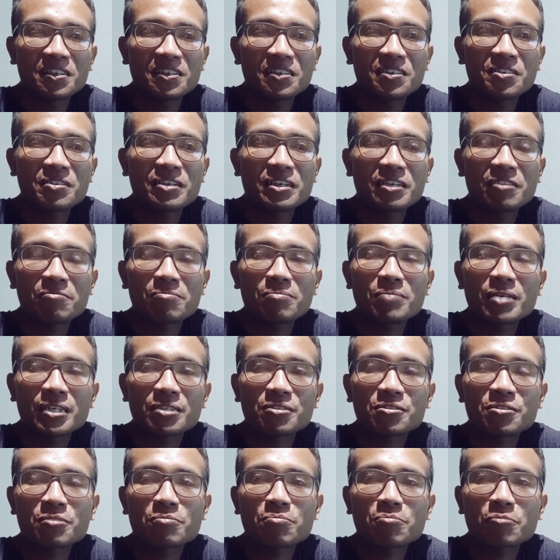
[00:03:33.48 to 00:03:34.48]
you have
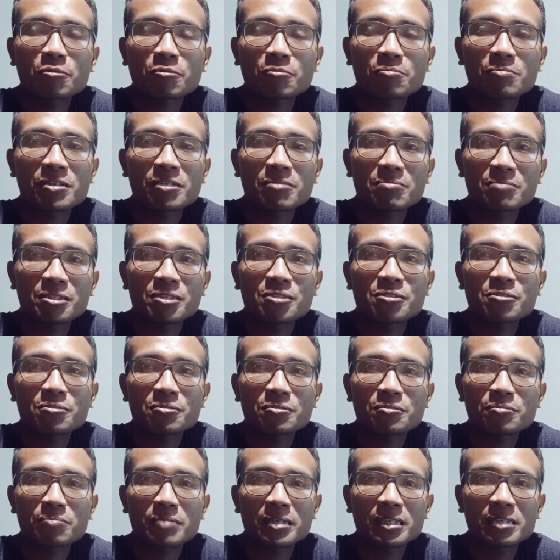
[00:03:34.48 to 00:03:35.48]
battery problem
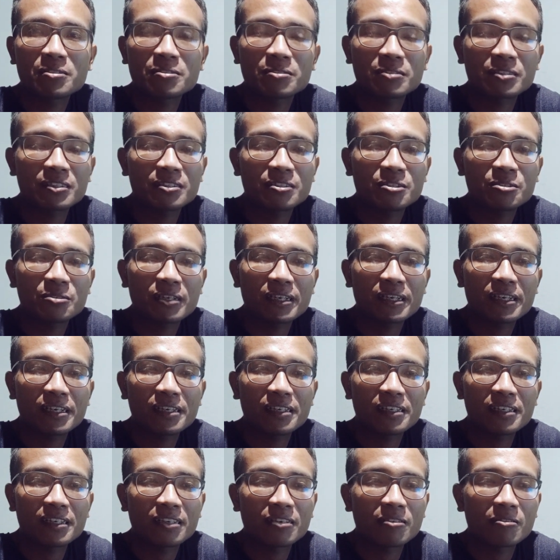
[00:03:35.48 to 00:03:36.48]
issue, battery
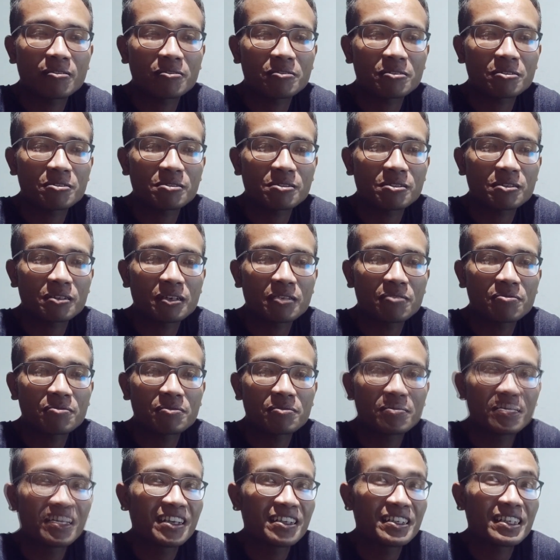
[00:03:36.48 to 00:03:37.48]
drain, and all those stuff.
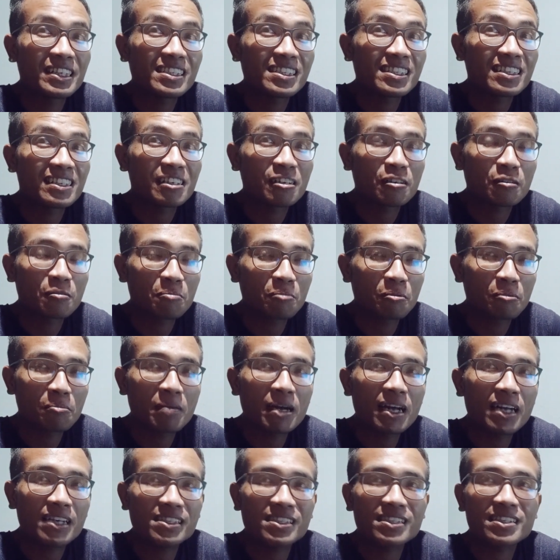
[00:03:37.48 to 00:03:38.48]
You can still
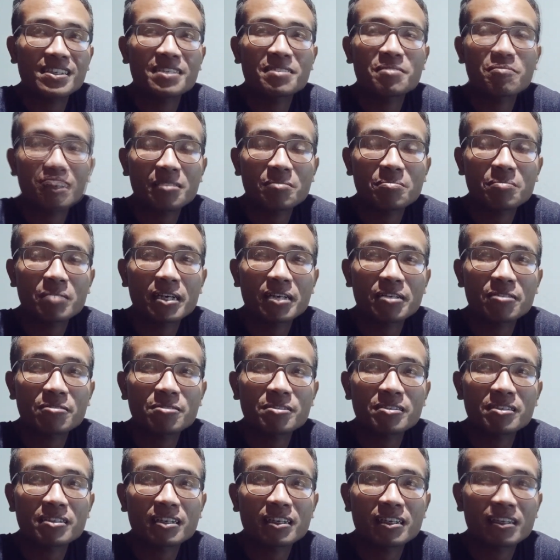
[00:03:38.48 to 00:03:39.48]
compromise it by
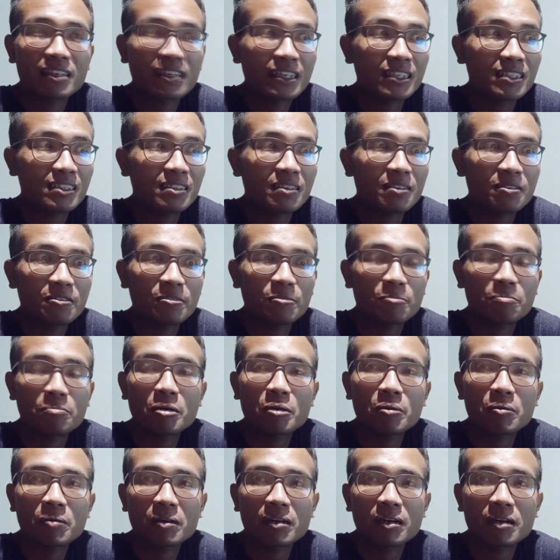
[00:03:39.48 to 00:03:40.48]
using an external
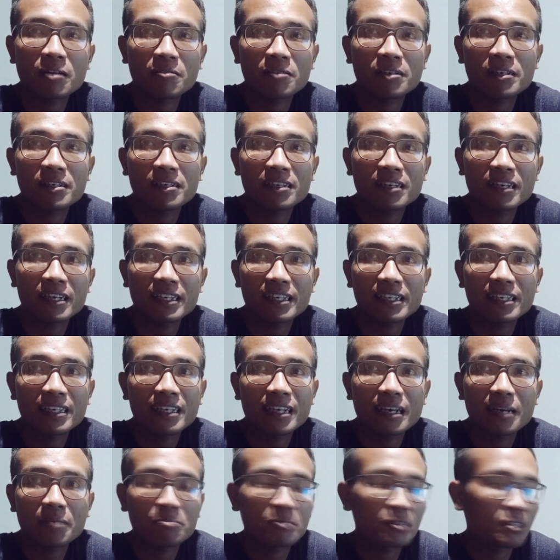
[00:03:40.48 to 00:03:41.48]
power outlet like
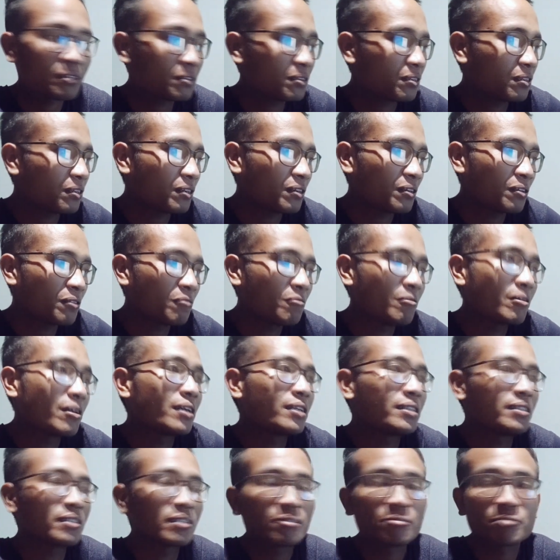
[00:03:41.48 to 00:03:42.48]
adapter
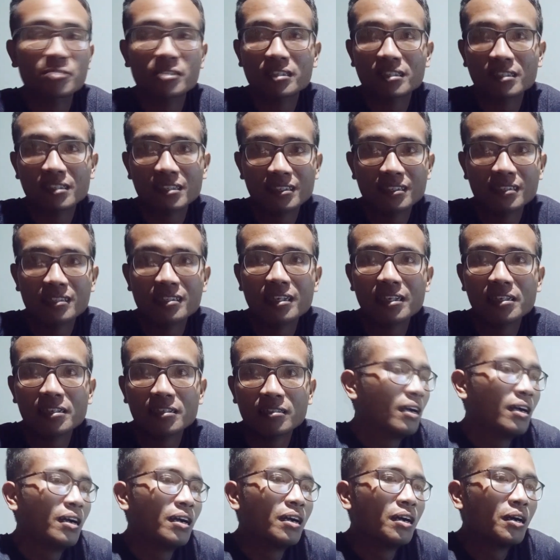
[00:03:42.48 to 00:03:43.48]
while using this
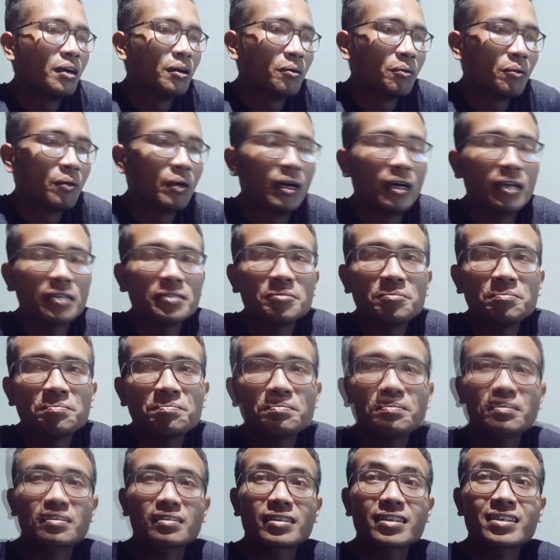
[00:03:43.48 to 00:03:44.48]
setting. Well,
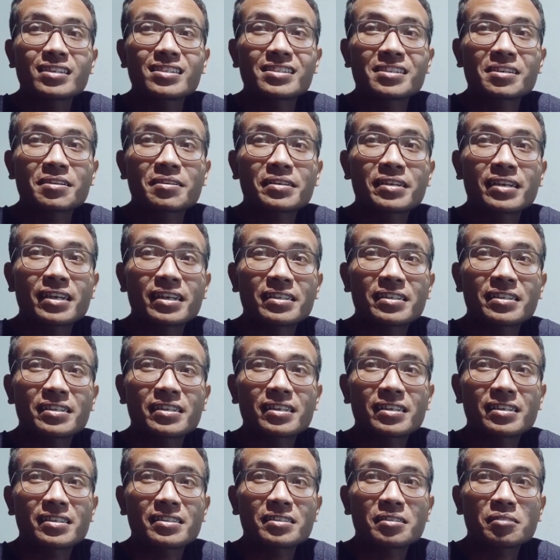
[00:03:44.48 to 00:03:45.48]
things are
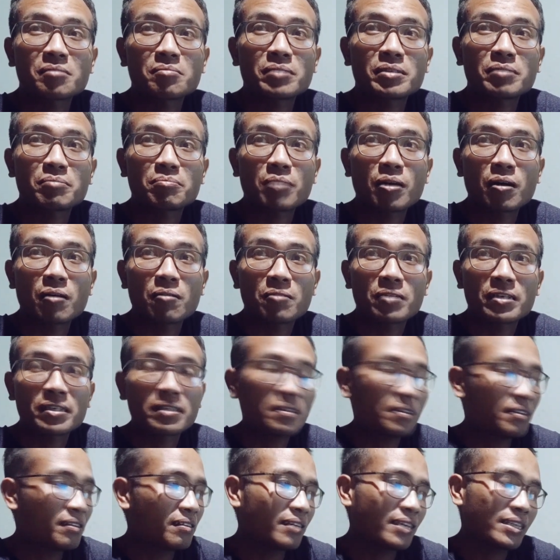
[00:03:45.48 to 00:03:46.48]
getting a little bit
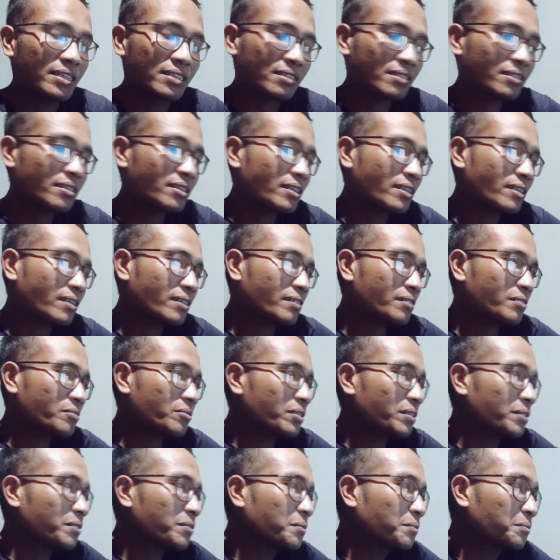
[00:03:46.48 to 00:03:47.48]
boring. Let's dig
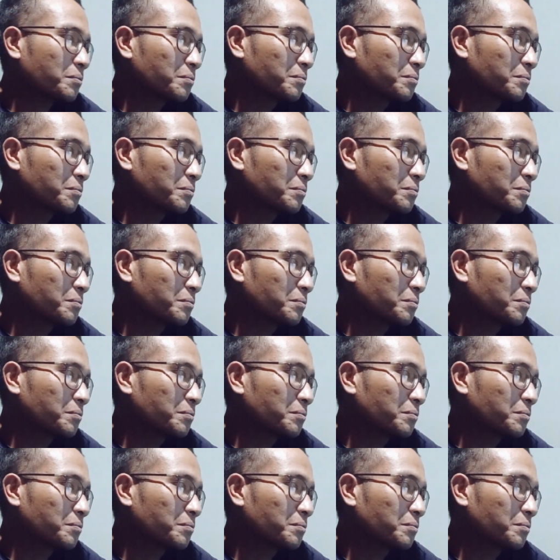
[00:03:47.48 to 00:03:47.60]
into it.